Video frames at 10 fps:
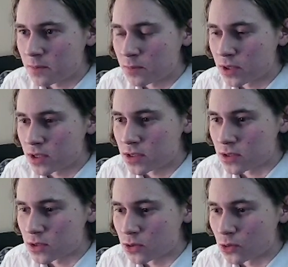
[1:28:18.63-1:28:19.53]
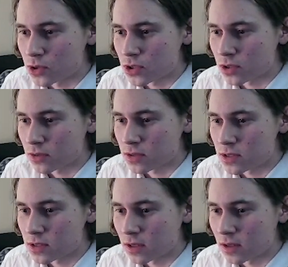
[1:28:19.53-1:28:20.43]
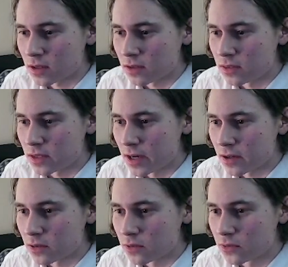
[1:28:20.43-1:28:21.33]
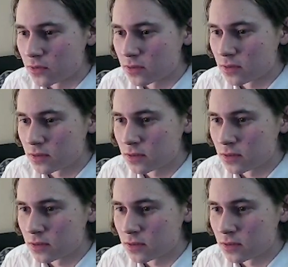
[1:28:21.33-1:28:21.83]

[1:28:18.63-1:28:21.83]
priest is torturing this night elf